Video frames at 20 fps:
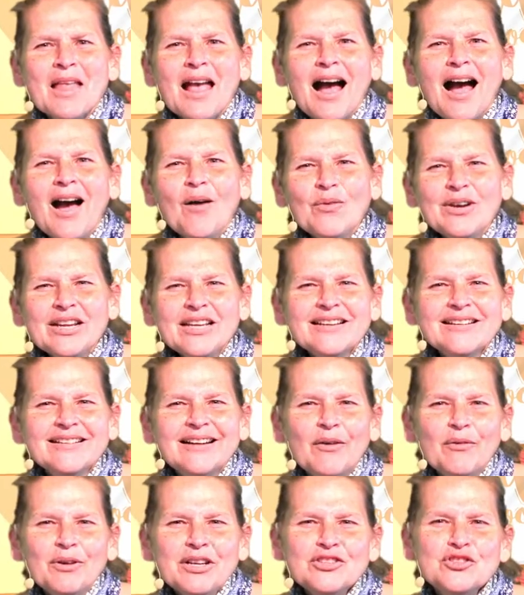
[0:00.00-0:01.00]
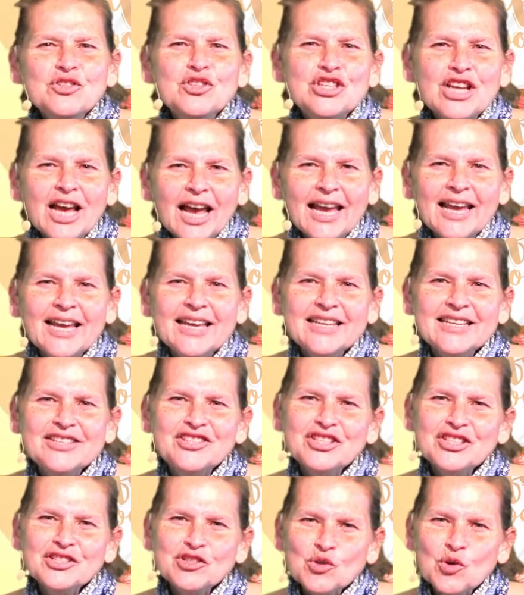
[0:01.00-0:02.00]
I want to I want to today
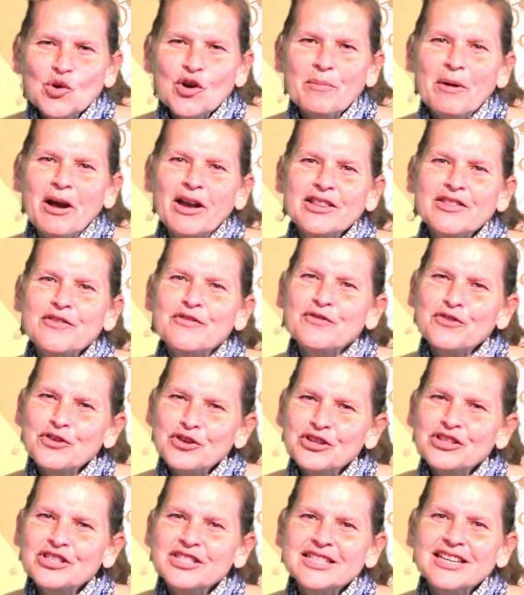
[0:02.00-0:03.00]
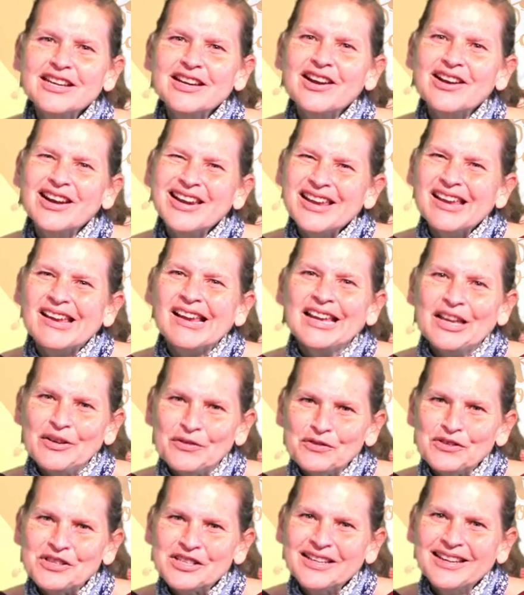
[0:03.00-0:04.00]
just talk about the first
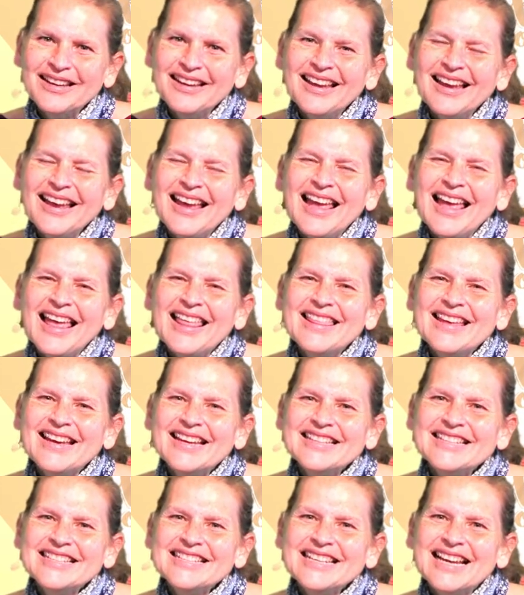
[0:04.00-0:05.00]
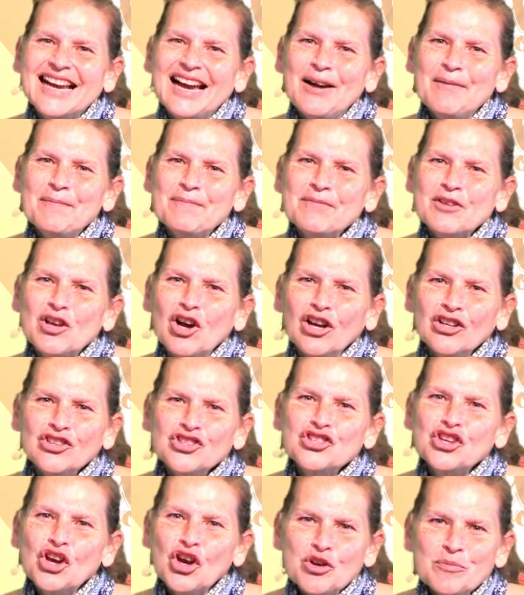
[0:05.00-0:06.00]
gift that um, God
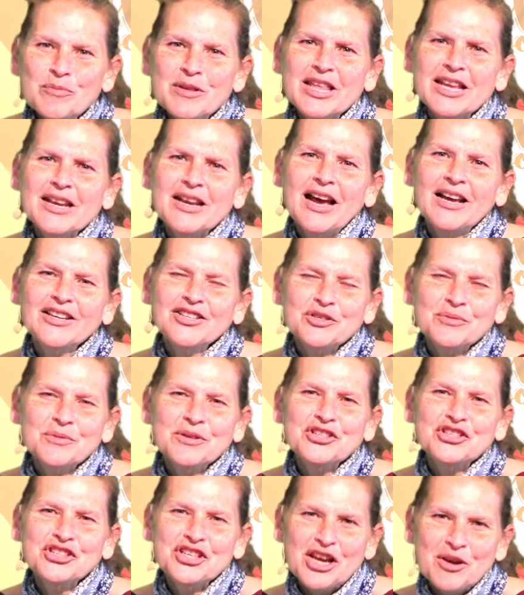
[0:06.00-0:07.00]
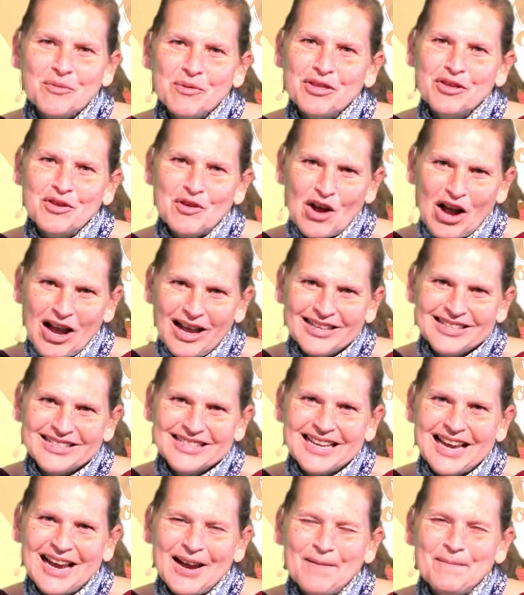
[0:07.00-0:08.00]
showed me that I just want to share with you
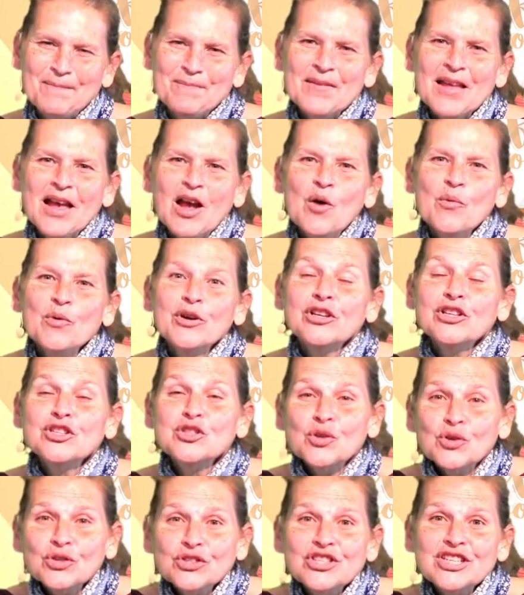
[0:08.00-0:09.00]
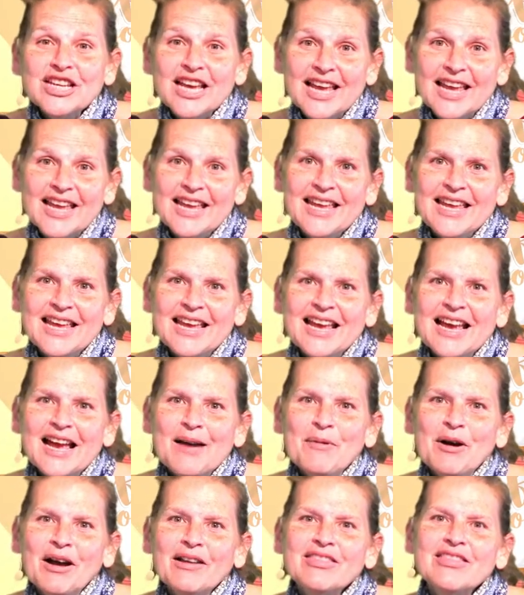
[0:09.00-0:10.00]
guys. Um, we're going to talk today
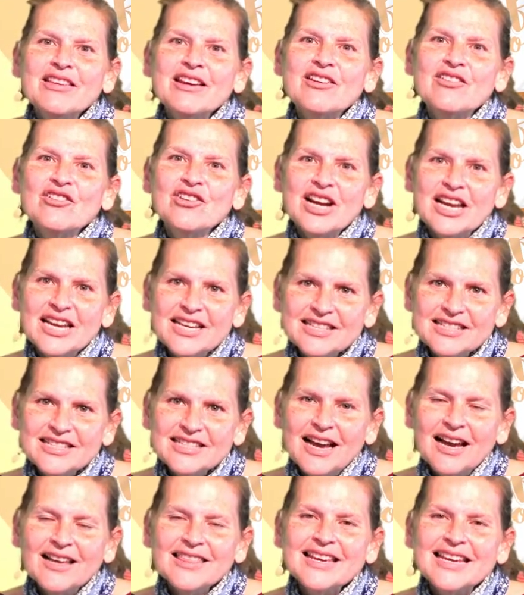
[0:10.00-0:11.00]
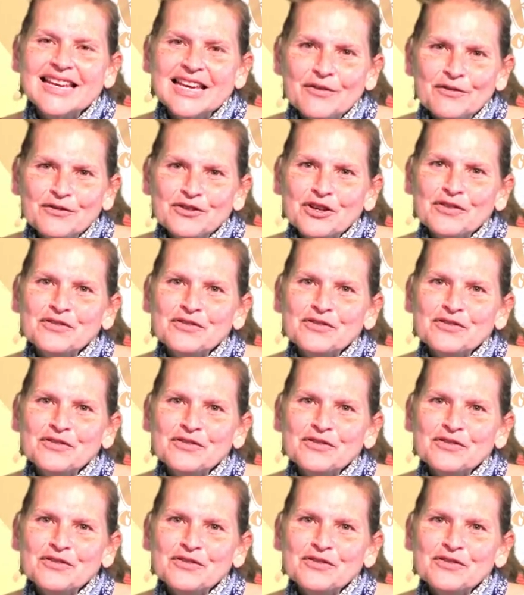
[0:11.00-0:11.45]
about the grace, uh, the gift of